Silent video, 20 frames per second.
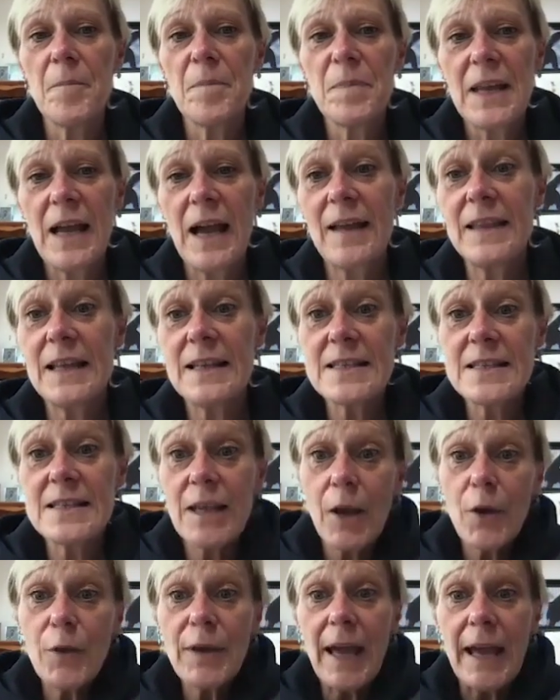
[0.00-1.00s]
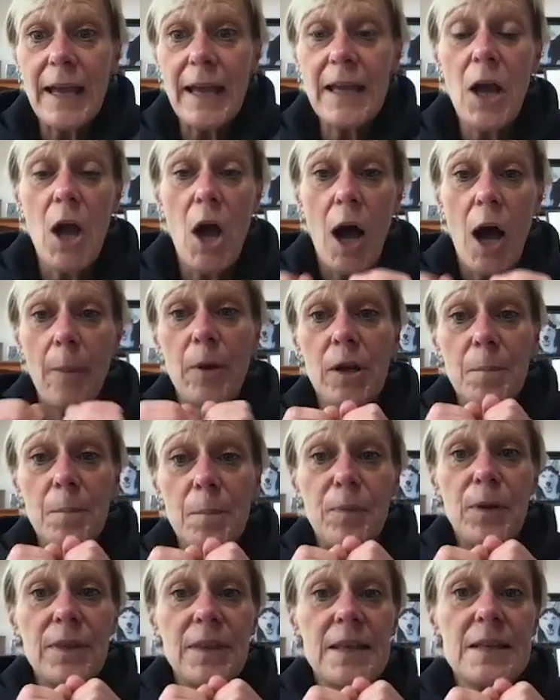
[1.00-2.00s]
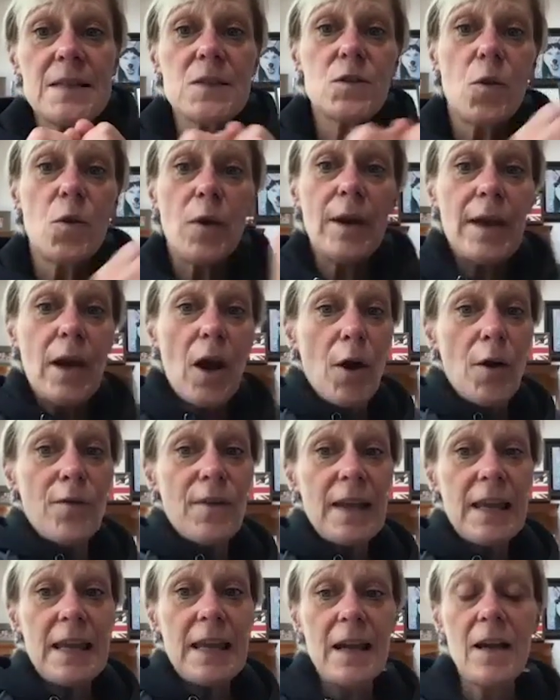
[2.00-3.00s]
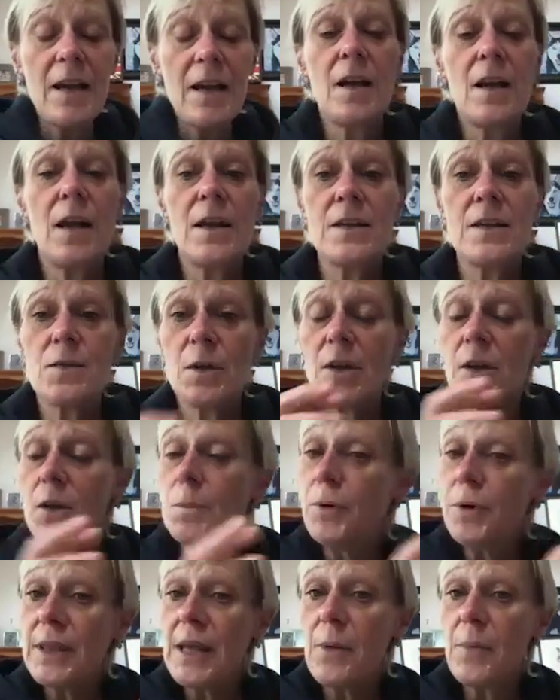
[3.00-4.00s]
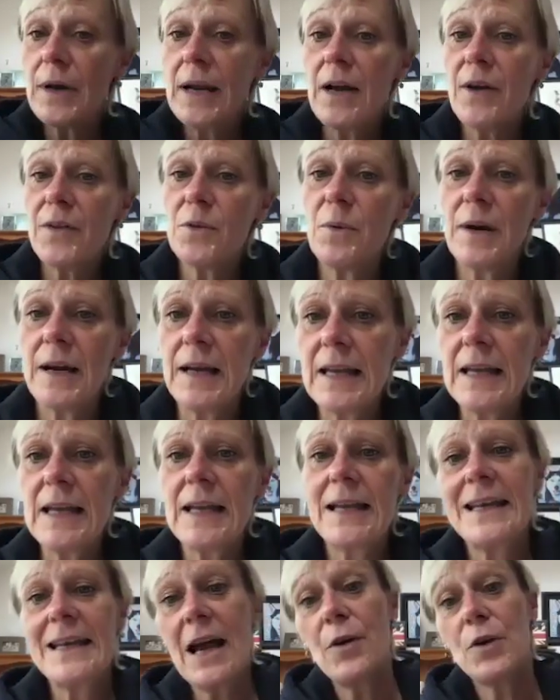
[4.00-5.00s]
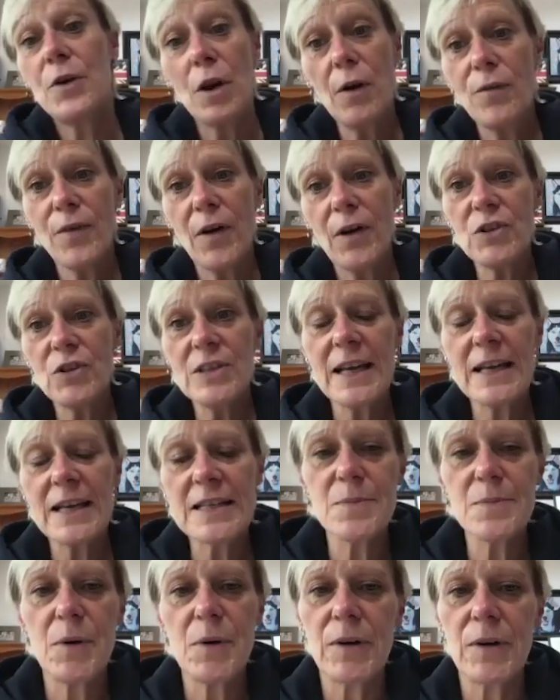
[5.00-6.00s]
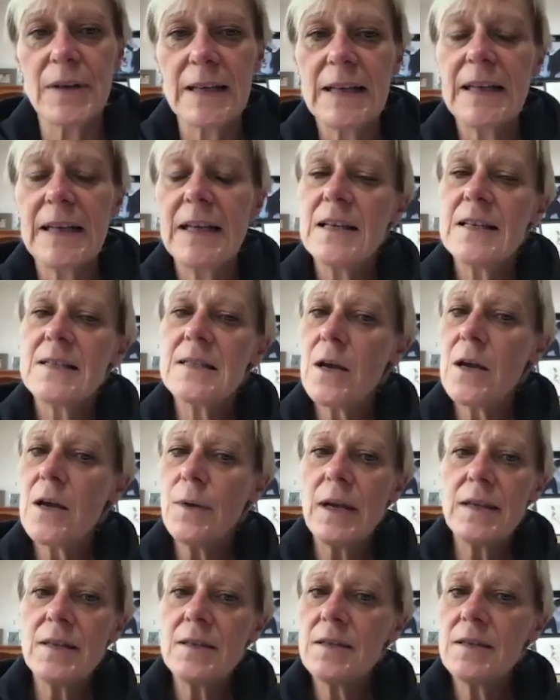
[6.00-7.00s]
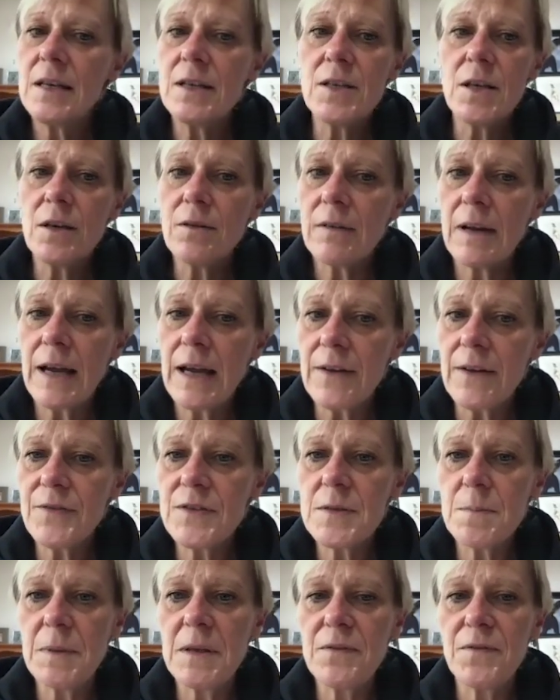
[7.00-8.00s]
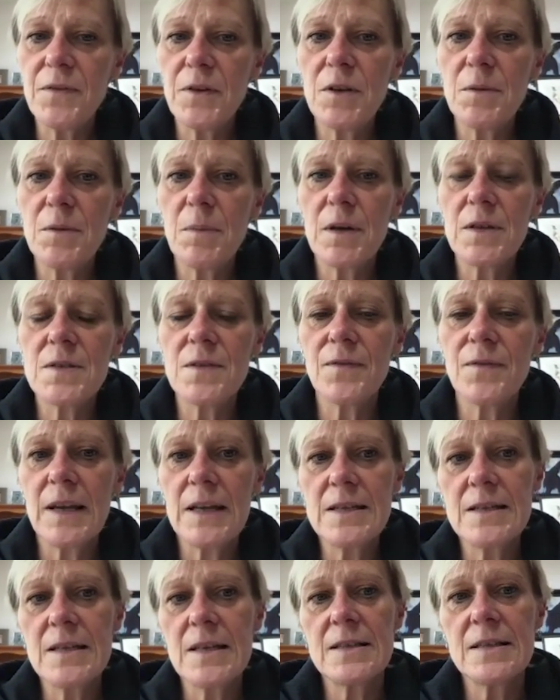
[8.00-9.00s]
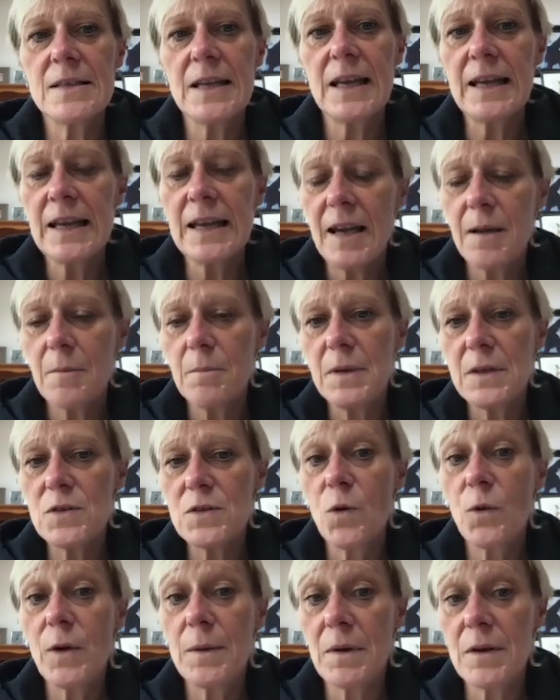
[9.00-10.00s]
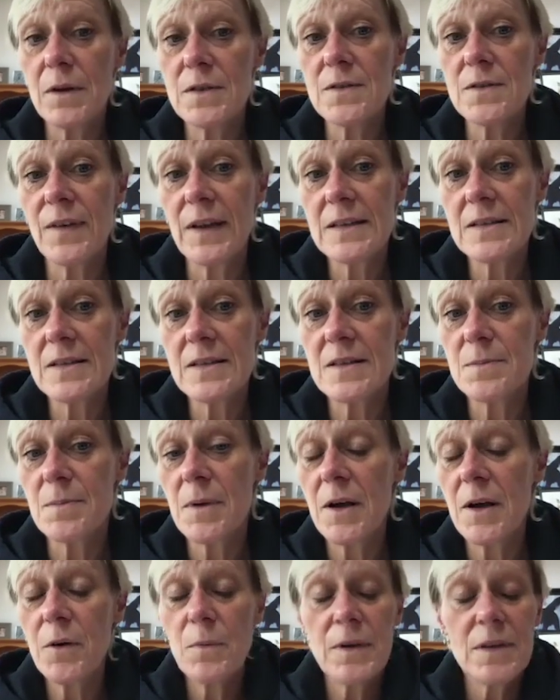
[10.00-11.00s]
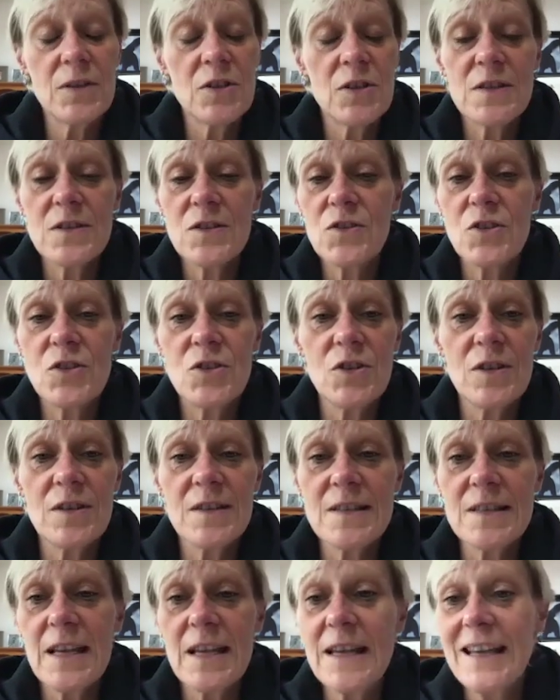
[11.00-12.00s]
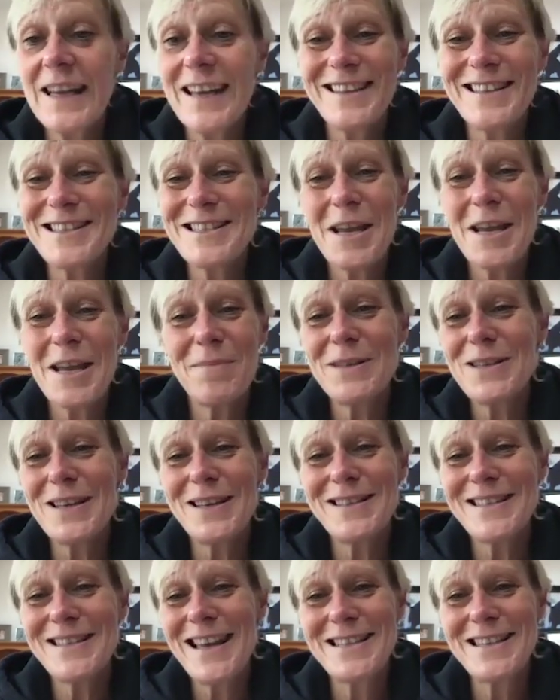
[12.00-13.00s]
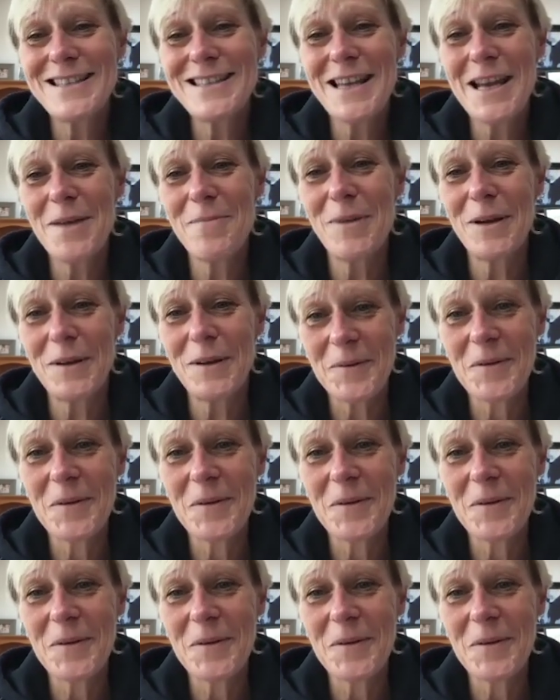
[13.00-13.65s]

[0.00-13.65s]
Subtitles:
And then say, okay, I'm going to put this toy over here. So we're going to put that one out of the way. Now go find your next one. So they don't have to be food motivated. They can be toy motivated as well, which is just, they're getting the same entertainment.